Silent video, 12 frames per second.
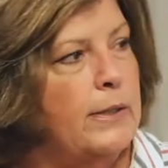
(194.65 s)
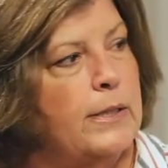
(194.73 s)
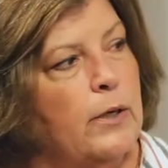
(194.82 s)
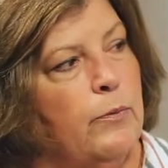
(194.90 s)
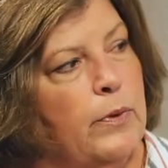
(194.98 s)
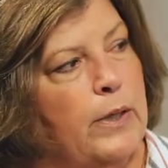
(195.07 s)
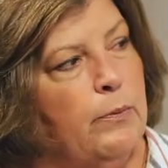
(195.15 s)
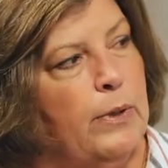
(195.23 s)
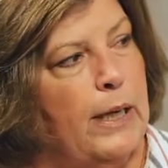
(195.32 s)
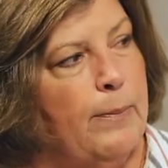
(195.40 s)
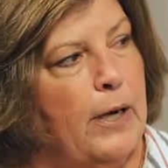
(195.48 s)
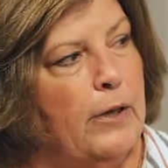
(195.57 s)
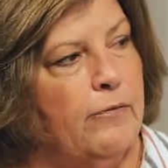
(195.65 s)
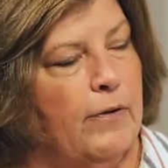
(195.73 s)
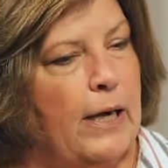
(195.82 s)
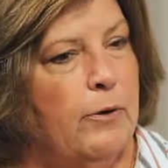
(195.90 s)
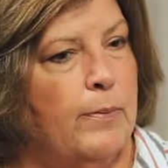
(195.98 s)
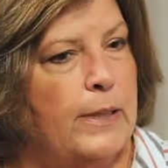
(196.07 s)
So then when I bought the
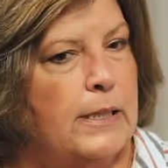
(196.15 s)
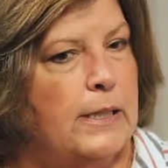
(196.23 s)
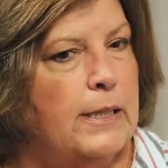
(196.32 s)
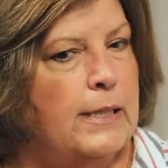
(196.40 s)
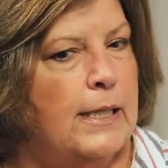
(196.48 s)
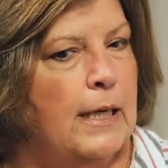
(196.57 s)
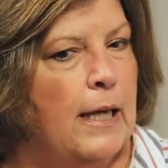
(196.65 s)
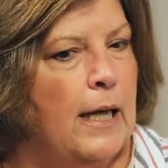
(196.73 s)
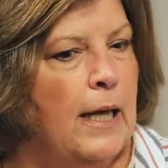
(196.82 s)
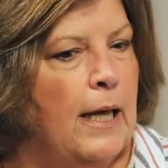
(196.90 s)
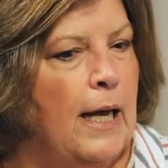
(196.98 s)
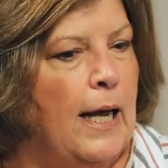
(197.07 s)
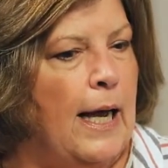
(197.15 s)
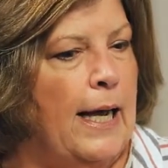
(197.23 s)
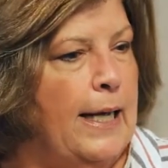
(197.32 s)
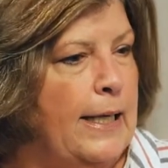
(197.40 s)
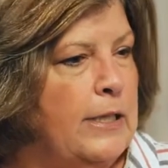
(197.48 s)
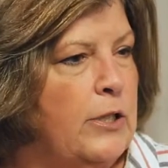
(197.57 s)
flower business,
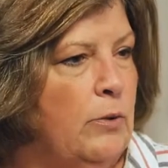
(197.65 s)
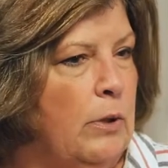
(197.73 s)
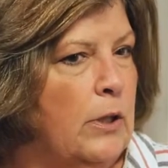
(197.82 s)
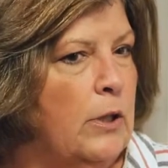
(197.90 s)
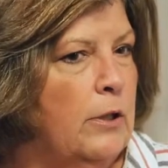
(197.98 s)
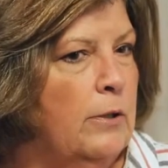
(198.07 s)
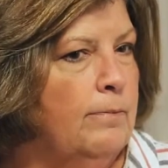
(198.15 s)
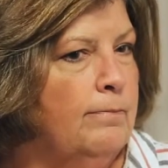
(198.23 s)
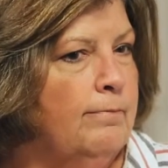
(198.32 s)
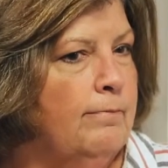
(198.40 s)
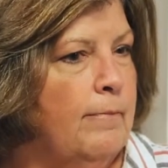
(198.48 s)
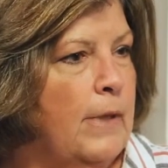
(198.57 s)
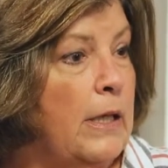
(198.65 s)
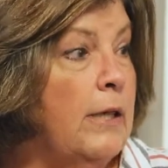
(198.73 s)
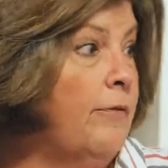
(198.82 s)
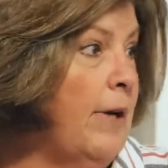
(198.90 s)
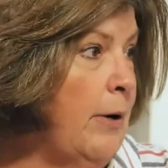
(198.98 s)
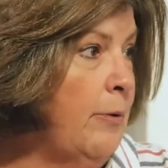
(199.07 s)
I had to learn
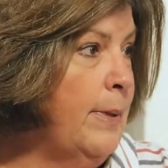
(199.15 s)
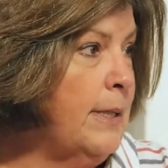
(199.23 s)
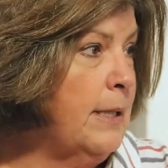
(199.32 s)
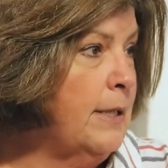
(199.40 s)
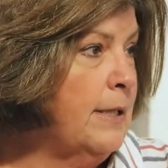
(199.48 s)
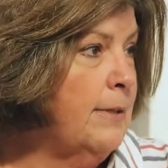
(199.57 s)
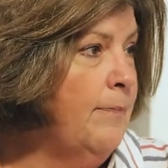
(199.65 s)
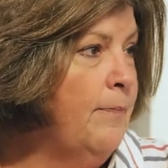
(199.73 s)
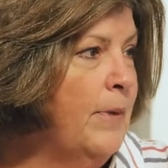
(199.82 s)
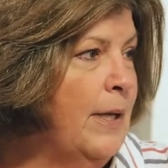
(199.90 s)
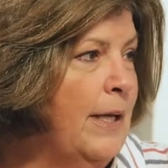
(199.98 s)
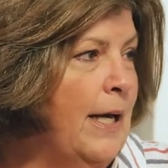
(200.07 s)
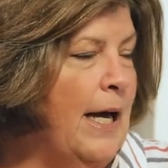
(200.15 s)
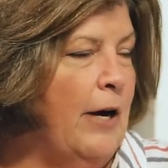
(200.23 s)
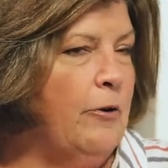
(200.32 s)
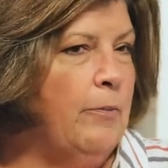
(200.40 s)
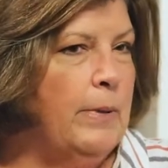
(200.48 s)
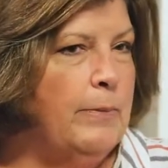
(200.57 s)
the flower business. I
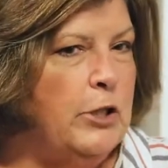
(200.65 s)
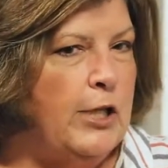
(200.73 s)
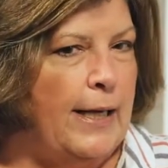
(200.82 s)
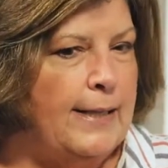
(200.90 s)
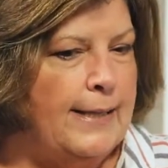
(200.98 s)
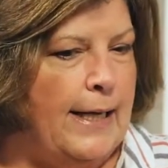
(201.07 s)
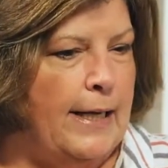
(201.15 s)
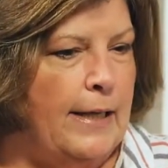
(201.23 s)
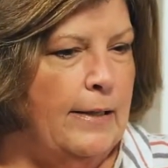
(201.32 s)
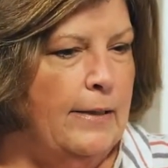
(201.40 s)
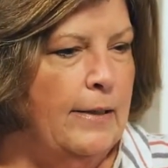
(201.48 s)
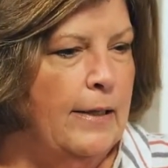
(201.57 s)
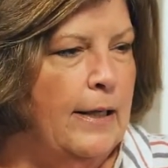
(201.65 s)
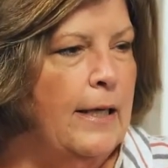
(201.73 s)
remember Jack saying,